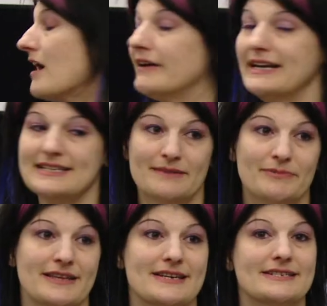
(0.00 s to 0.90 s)
A great
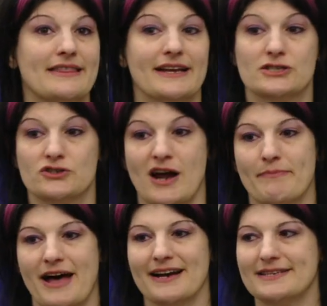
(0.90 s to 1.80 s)
example of this, I think, is
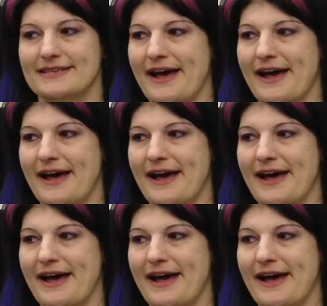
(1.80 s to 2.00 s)
Dropbox.